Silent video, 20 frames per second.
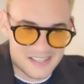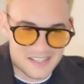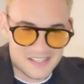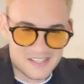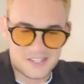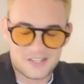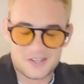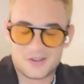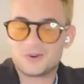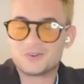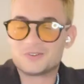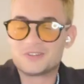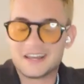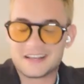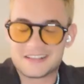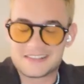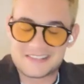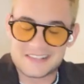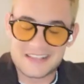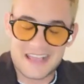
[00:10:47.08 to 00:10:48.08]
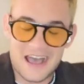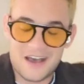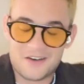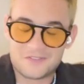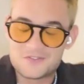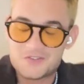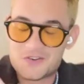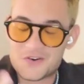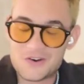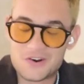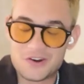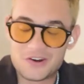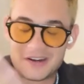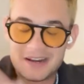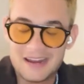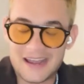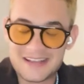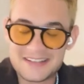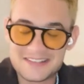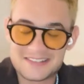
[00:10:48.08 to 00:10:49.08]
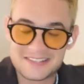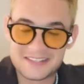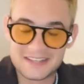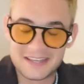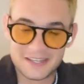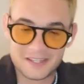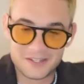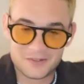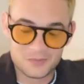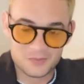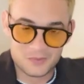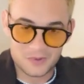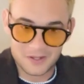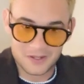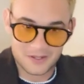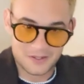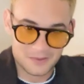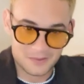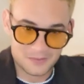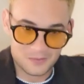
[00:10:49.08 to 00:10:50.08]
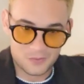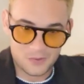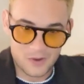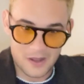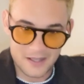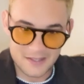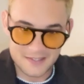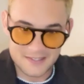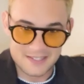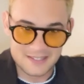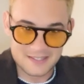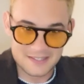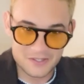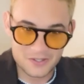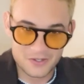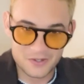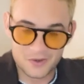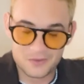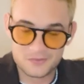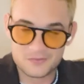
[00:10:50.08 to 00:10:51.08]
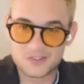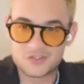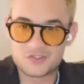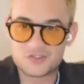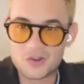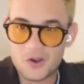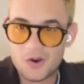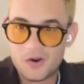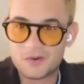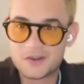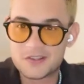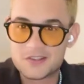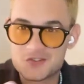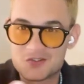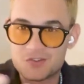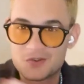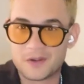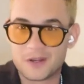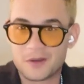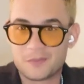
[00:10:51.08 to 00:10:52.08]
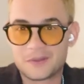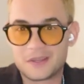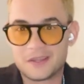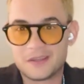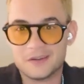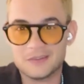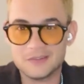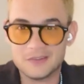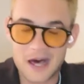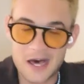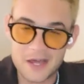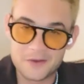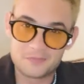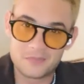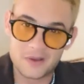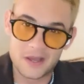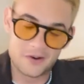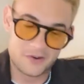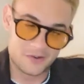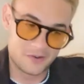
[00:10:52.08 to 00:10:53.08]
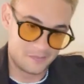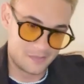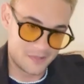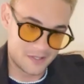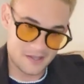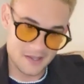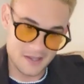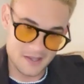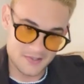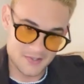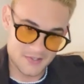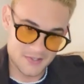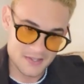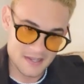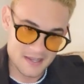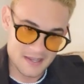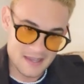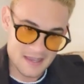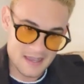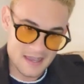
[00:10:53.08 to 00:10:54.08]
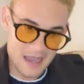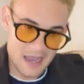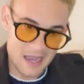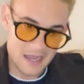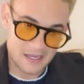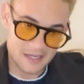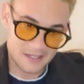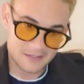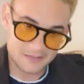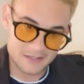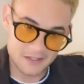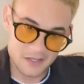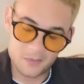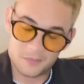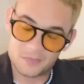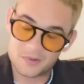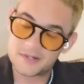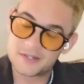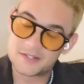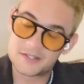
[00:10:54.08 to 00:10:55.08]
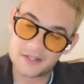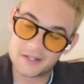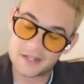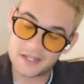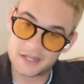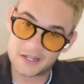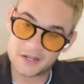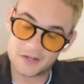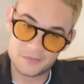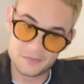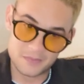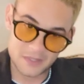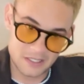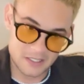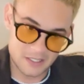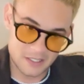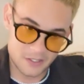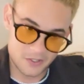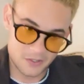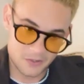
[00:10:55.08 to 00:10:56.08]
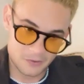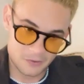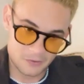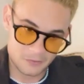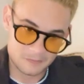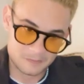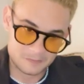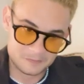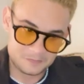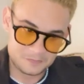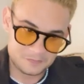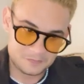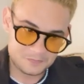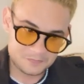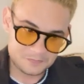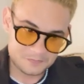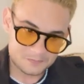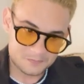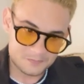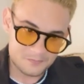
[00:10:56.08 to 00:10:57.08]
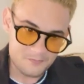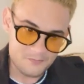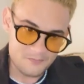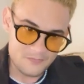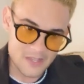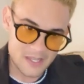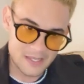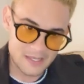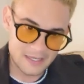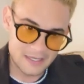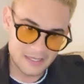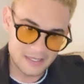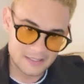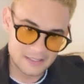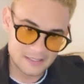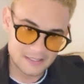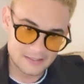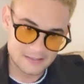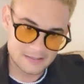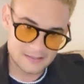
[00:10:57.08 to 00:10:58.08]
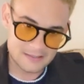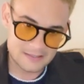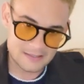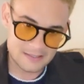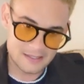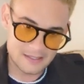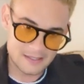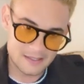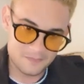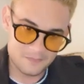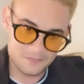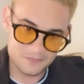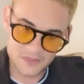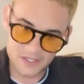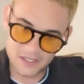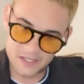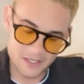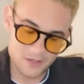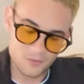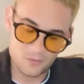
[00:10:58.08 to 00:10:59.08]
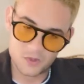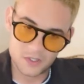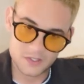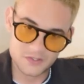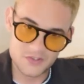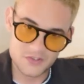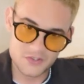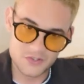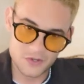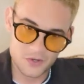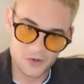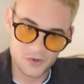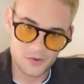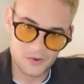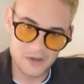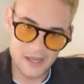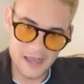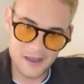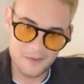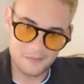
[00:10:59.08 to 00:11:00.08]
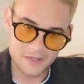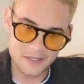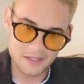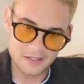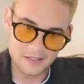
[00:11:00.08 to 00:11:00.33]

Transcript: So yes, after I said, well, Wes, you know, the show is going to be a lot better because I had the opportunity to meet you. And he was so happy,